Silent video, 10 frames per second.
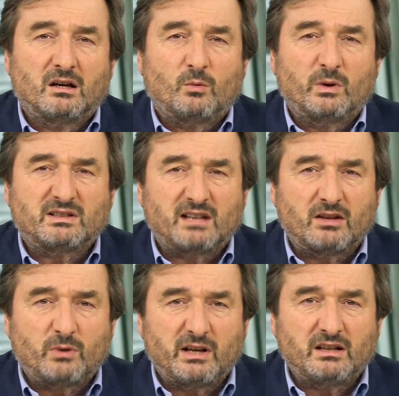We
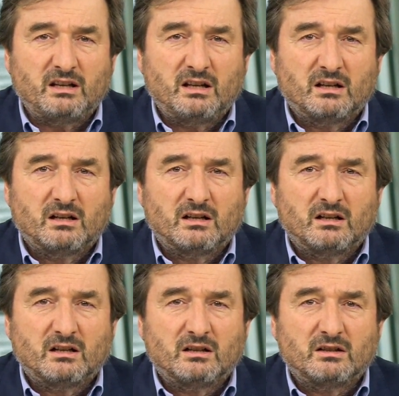stand ready
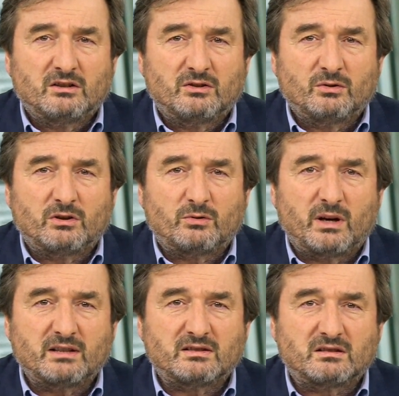to
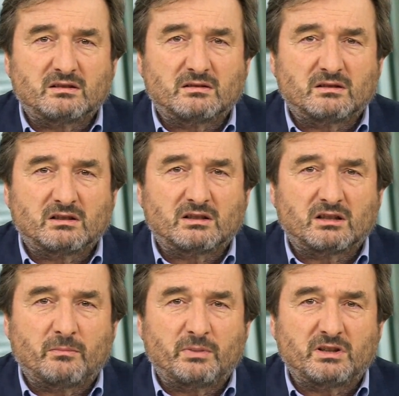address
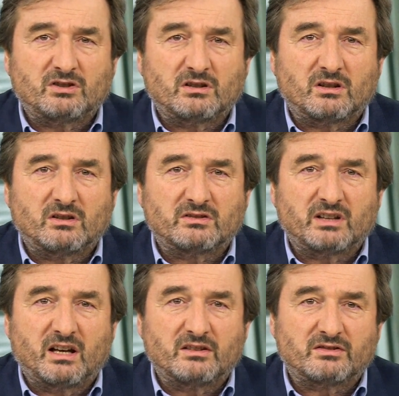competition
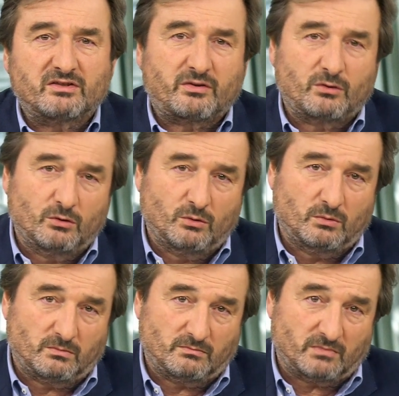concerns
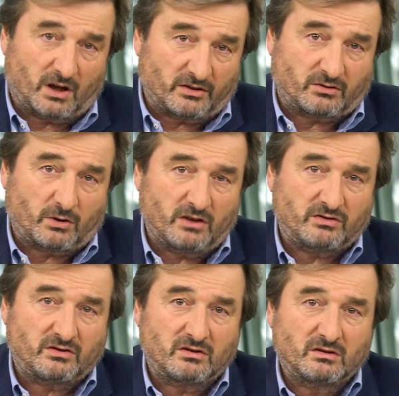through
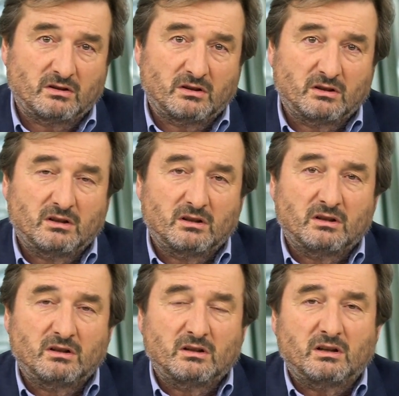antitrust,
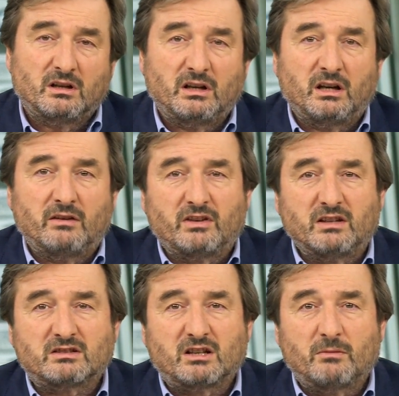if
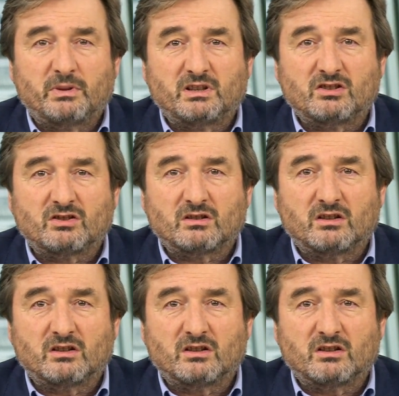these competition